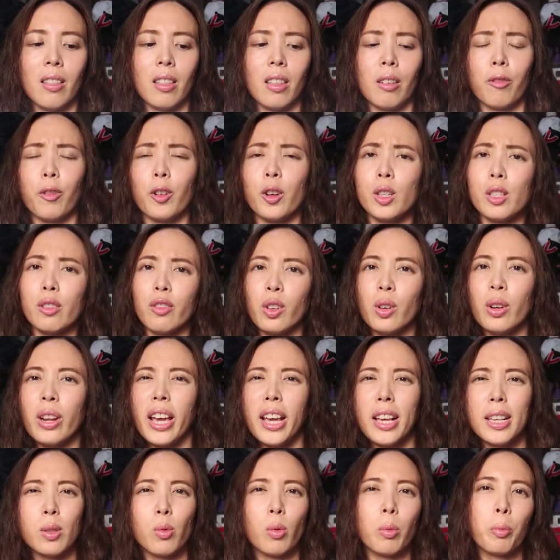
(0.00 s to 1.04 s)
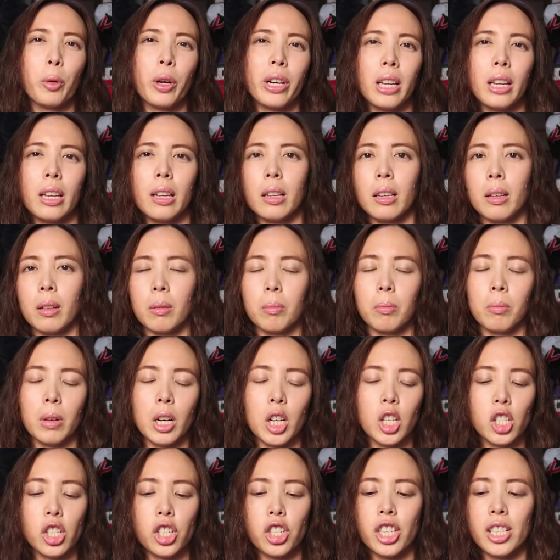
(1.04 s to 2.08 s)
The first few days were pretty
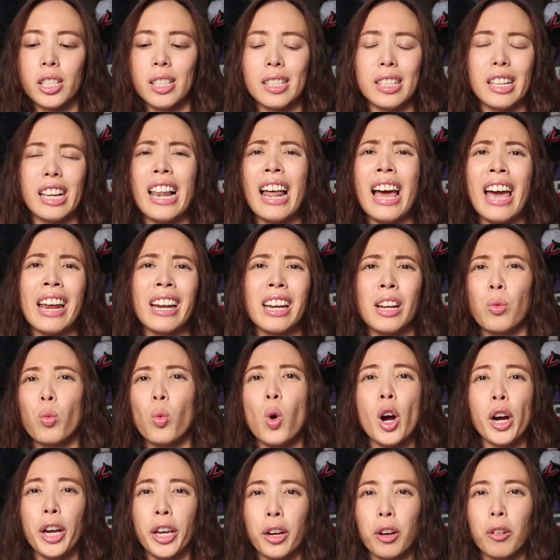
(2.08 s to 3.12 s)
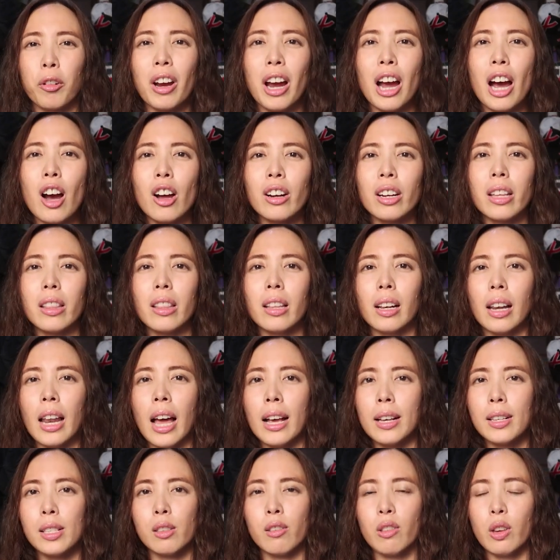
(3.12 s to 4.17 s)
much just light and walking around, and the
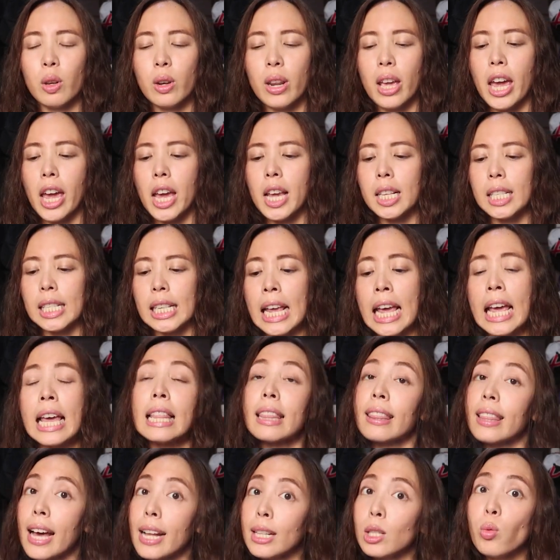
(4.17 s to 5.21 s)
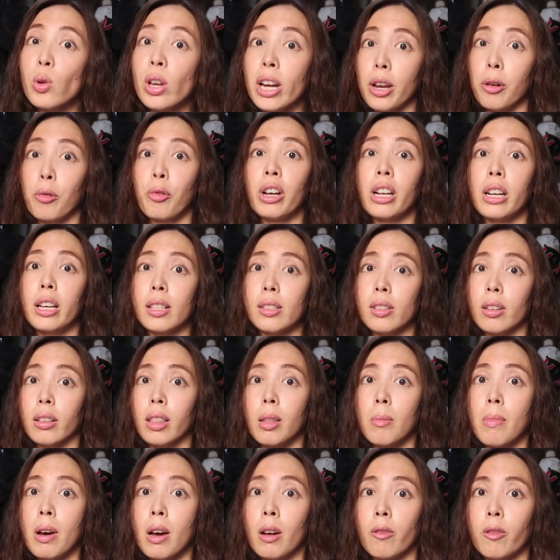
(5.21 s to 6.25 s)
last few days, that's when I really took
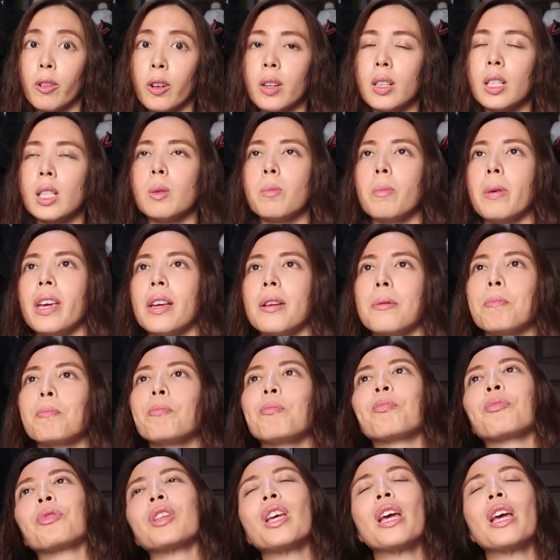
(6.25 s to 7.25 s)
them out for a spin.